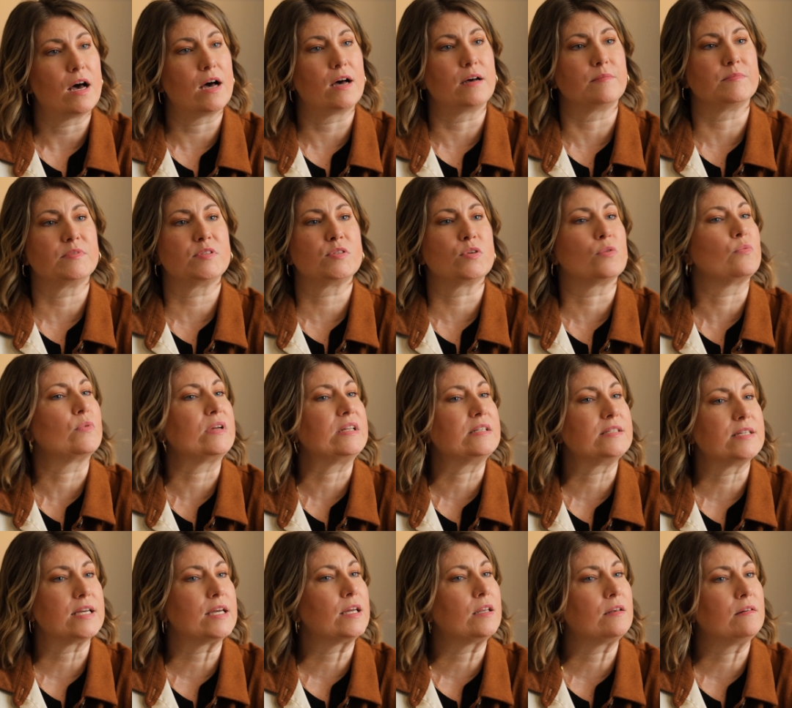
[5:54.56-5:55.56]
Um, so we
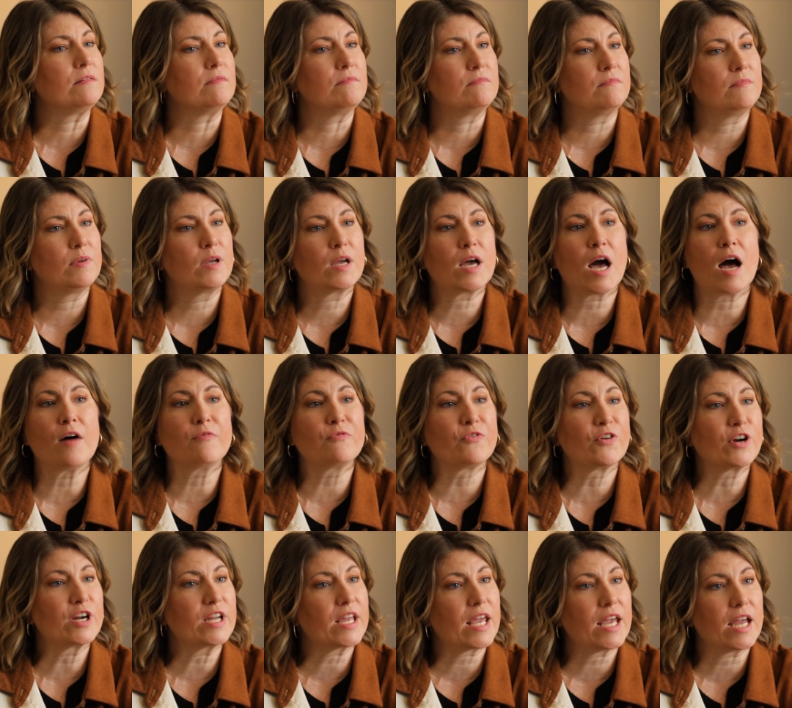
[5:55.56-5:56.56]
did
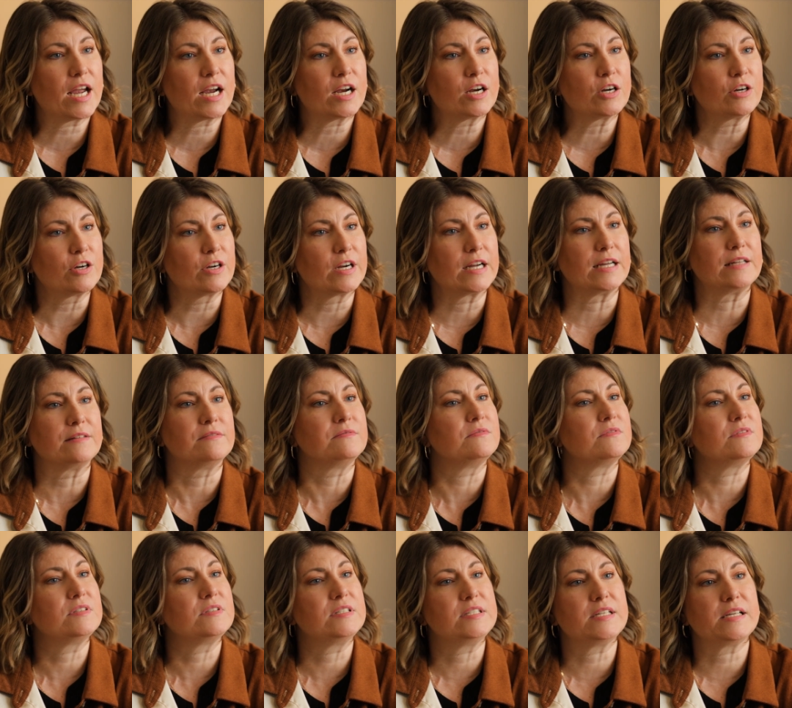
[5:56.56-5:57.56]
comfort care
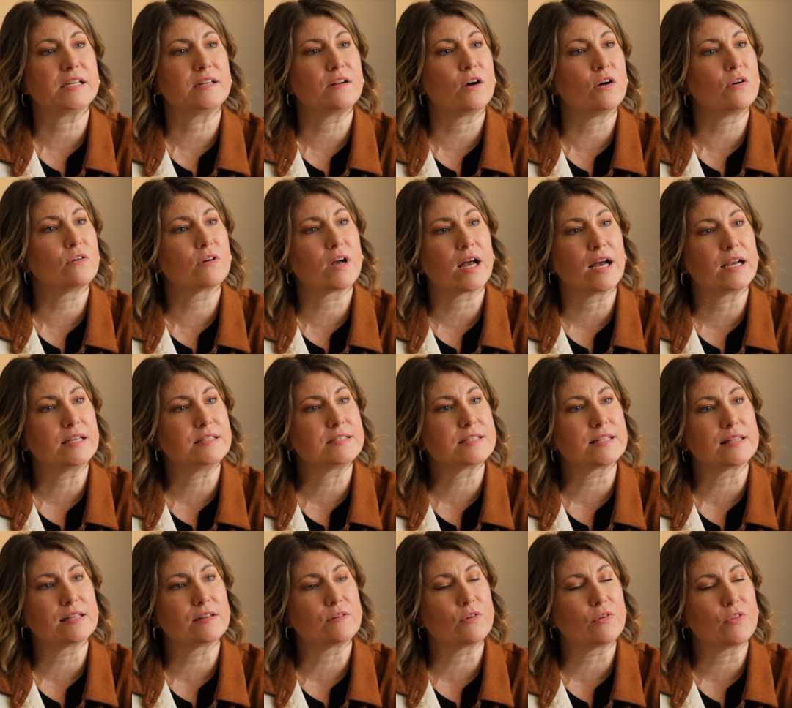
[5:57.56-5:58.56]
and did all kinds
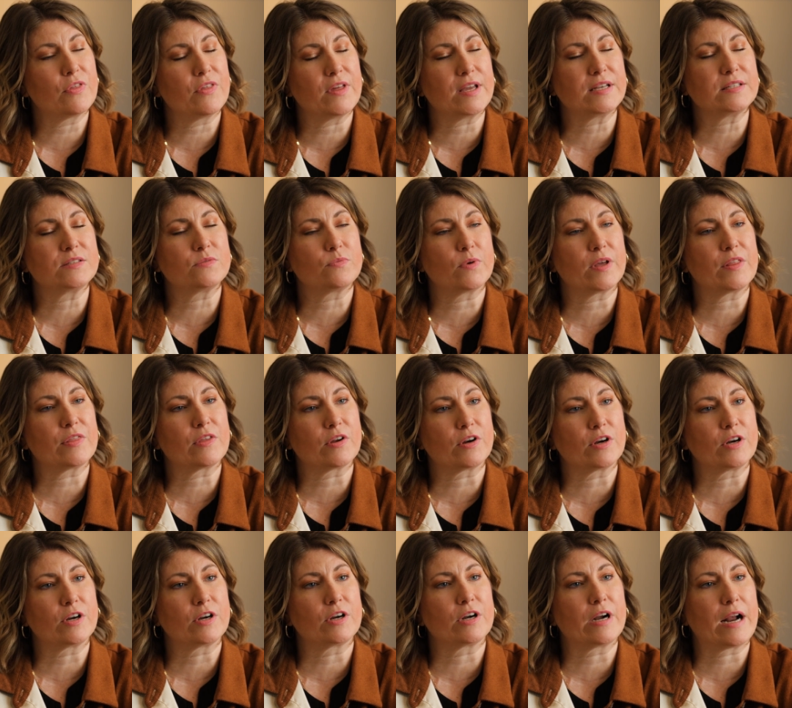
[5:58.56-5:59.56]
of little things with
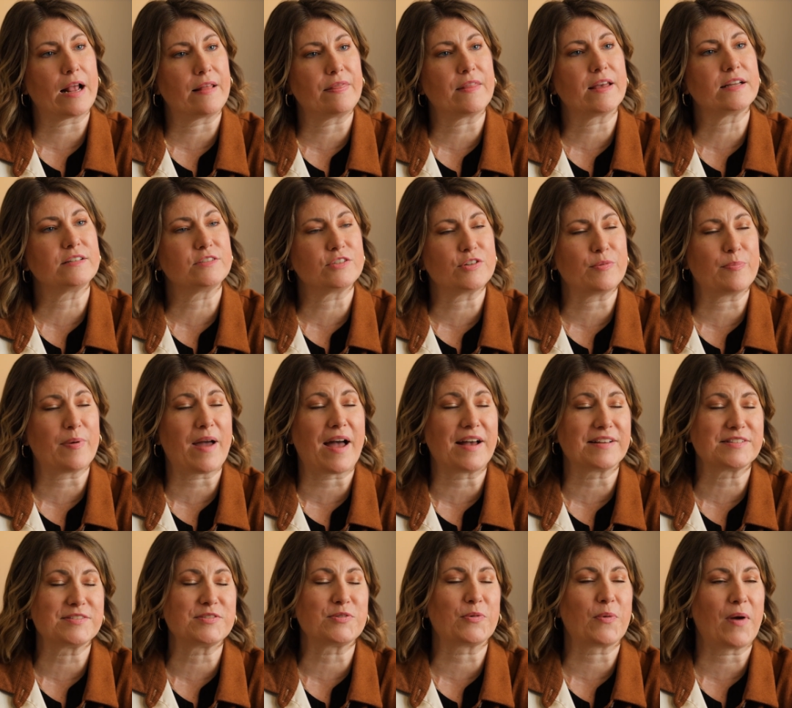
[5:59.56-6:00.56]
her, and then she
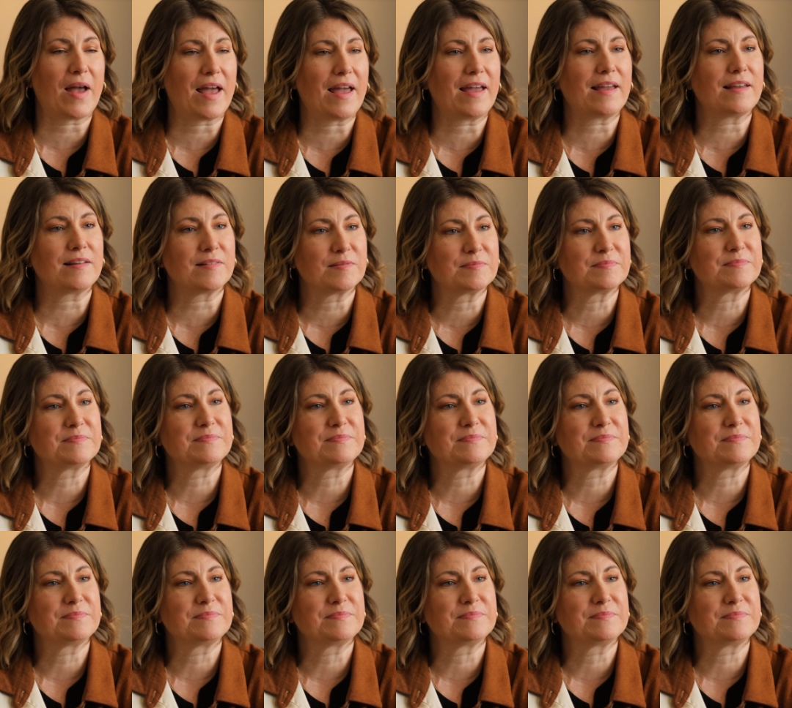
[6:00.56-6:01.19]
passed away.